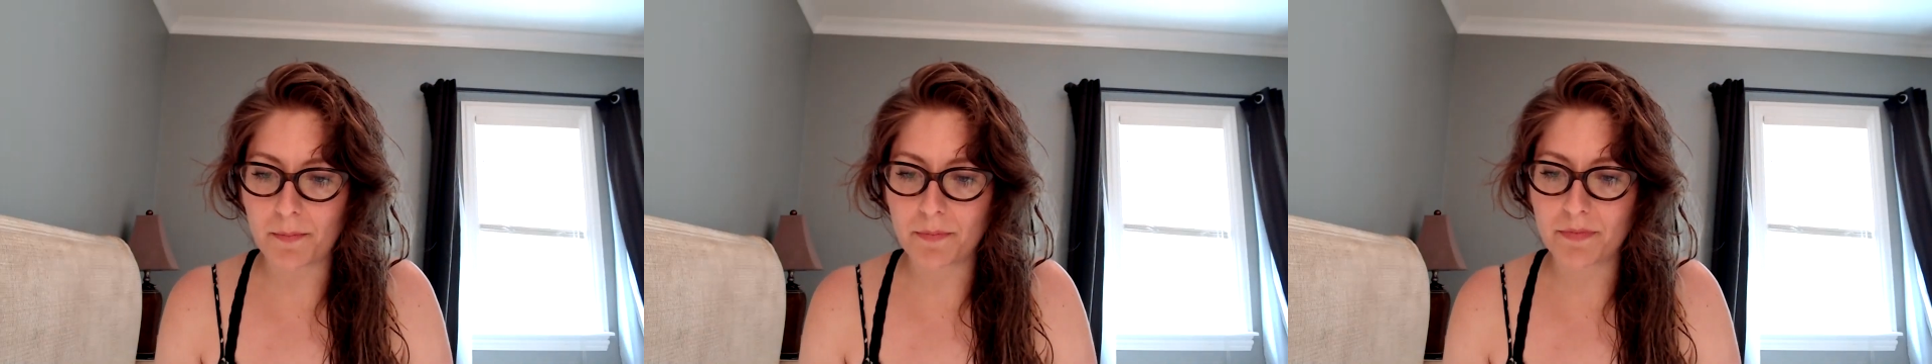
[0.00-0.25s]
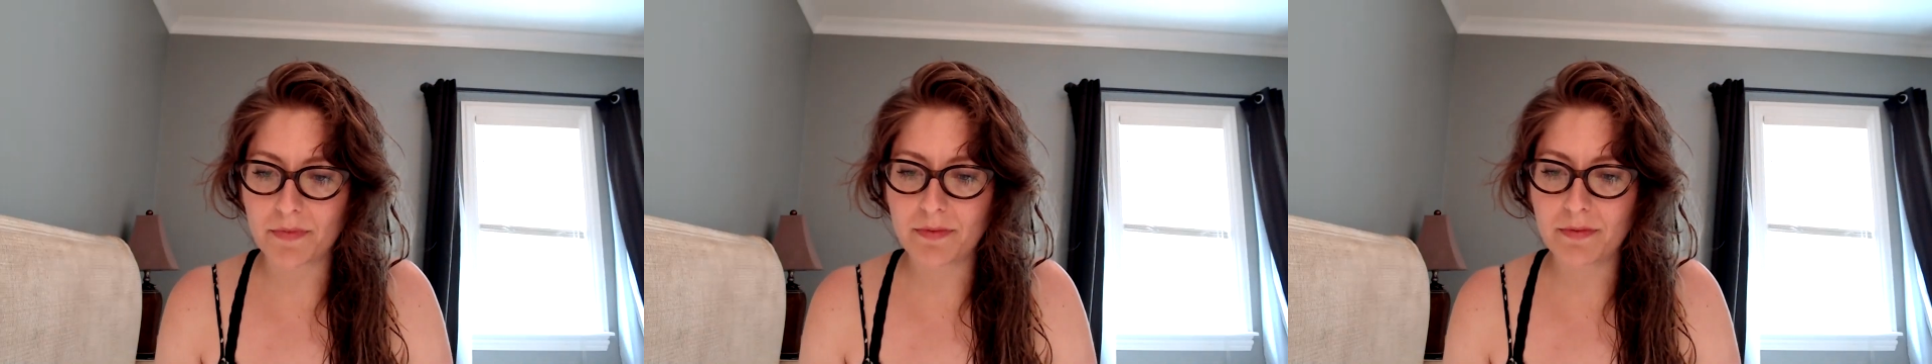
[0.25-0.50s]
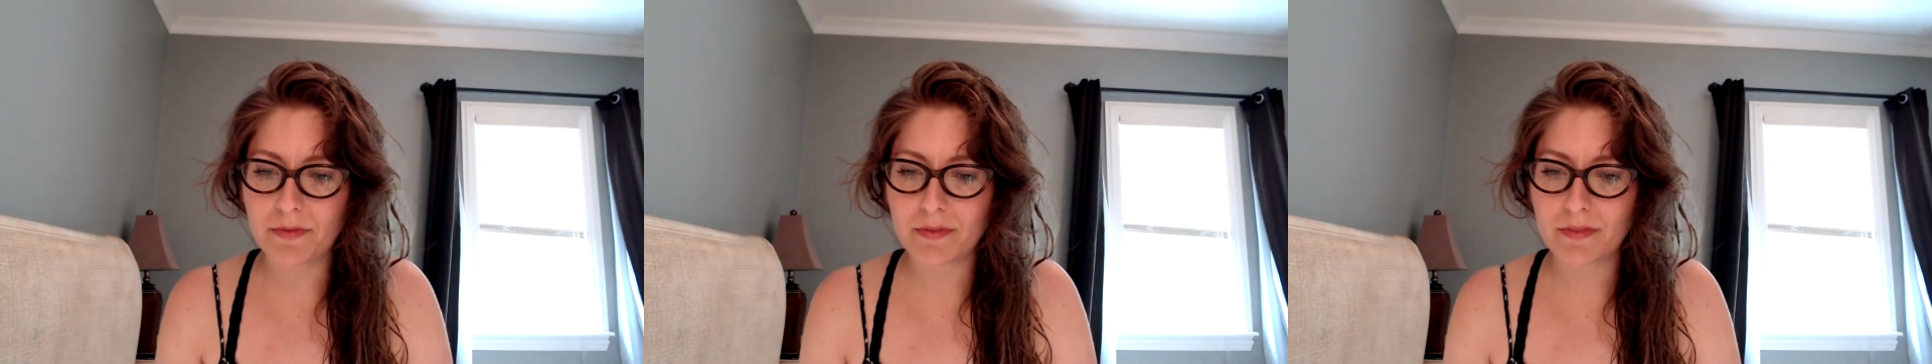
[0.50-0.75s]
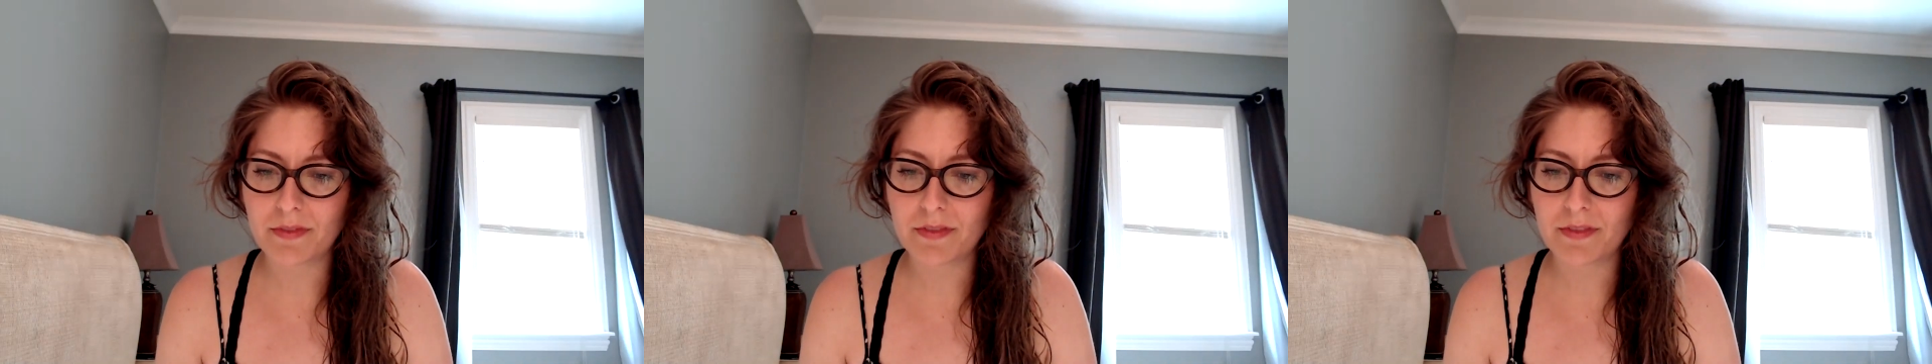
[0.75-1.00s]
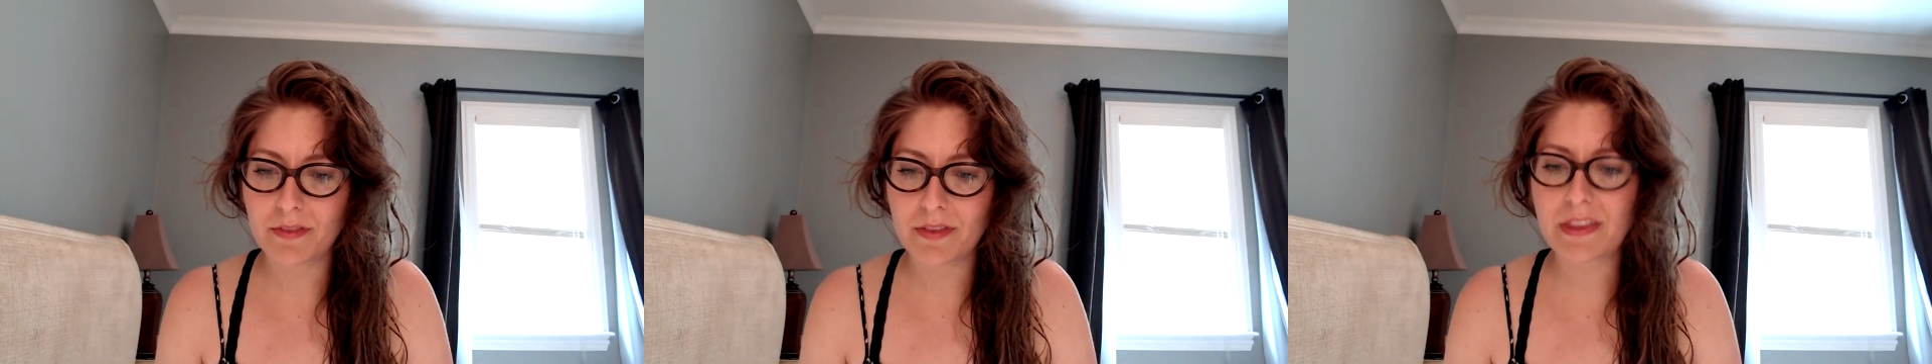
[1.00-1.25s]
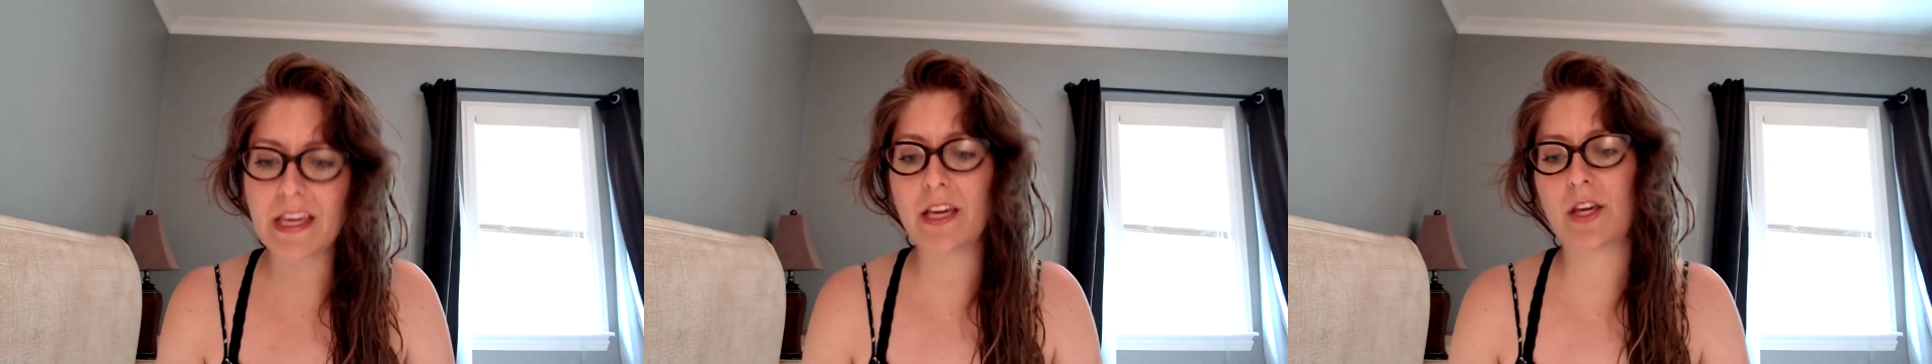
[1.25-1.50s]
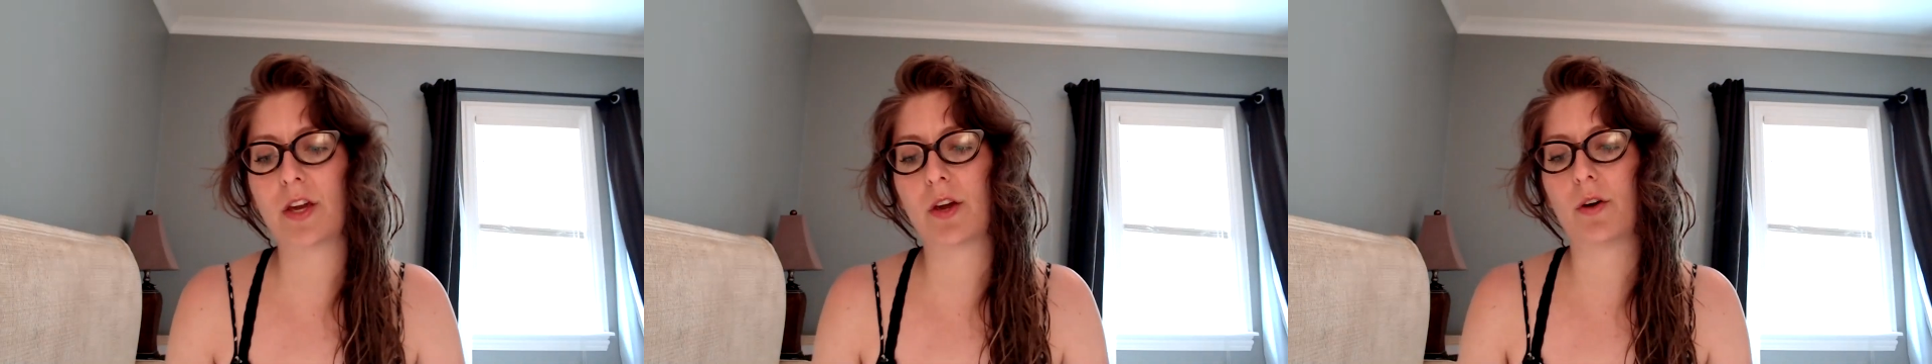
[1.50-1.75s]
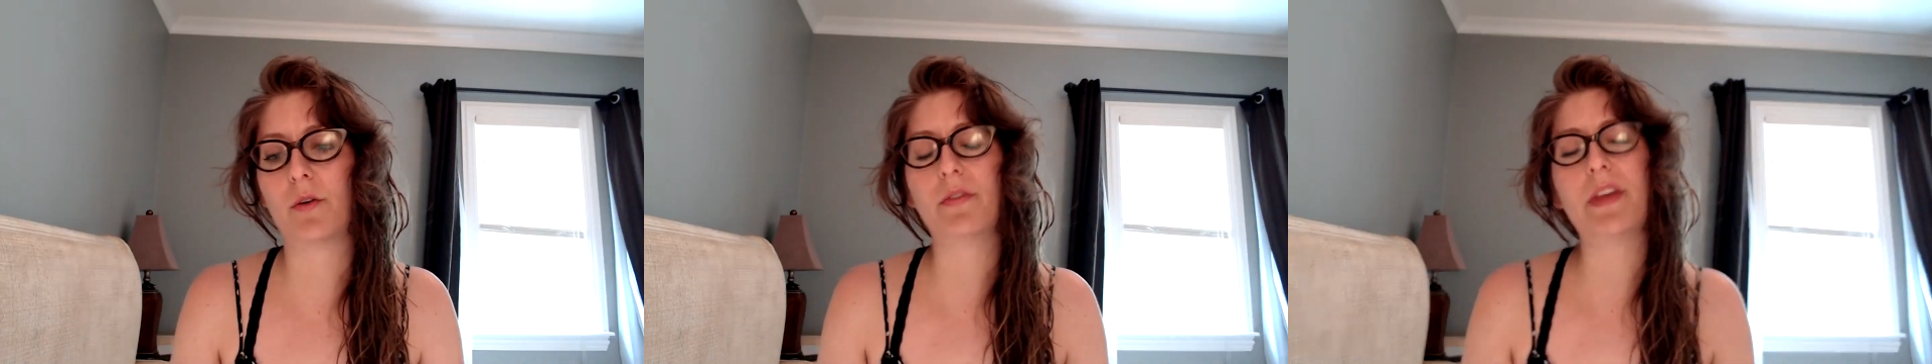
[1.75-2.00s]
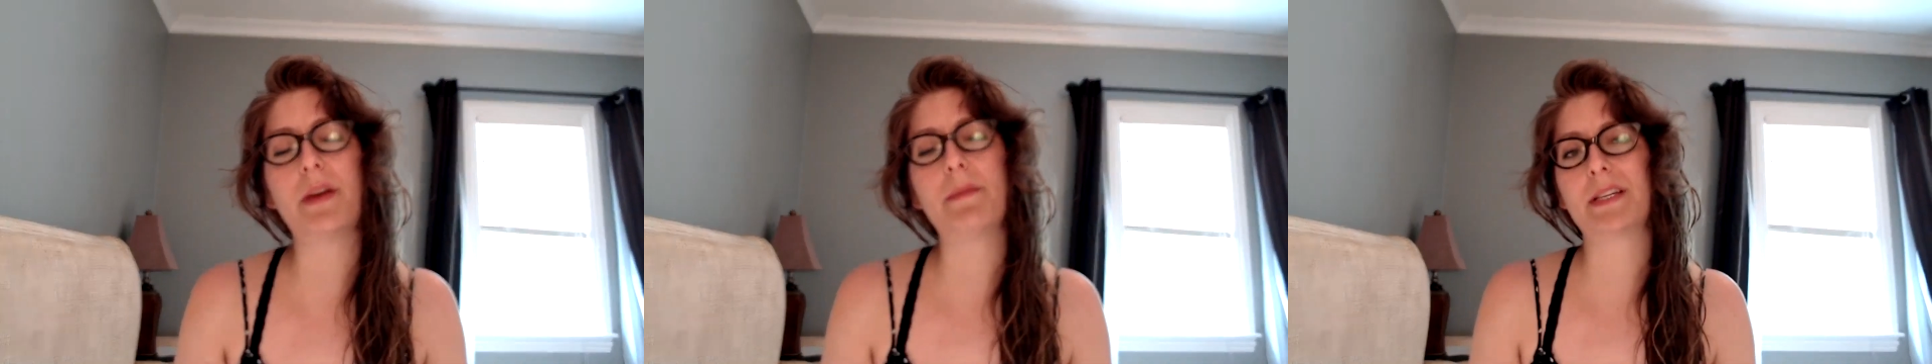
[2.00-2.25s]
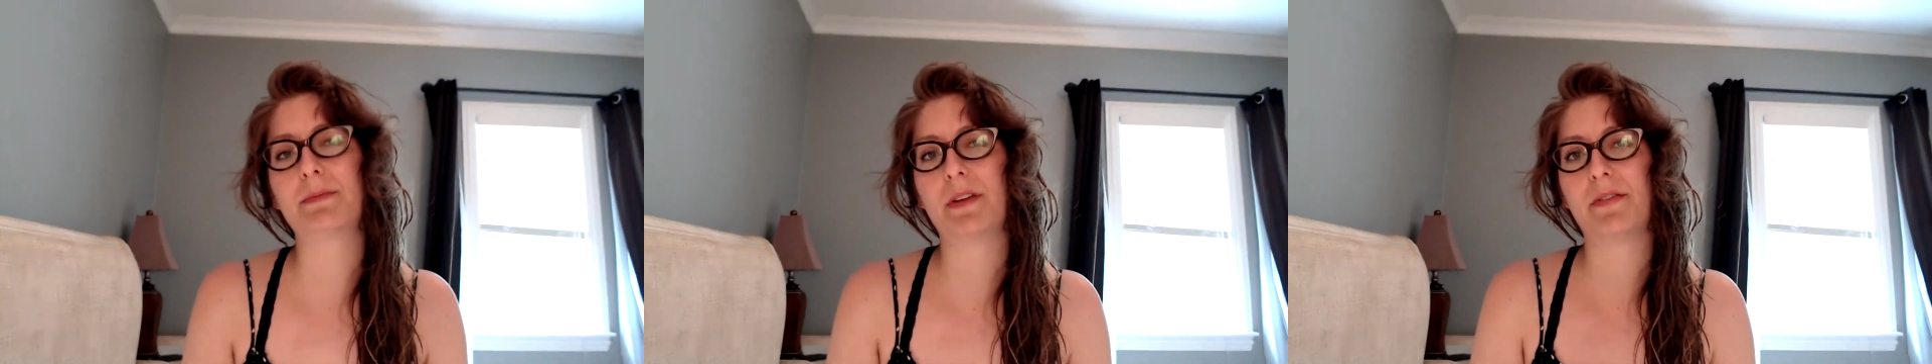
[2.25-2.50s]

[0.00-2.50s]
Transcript: thank you.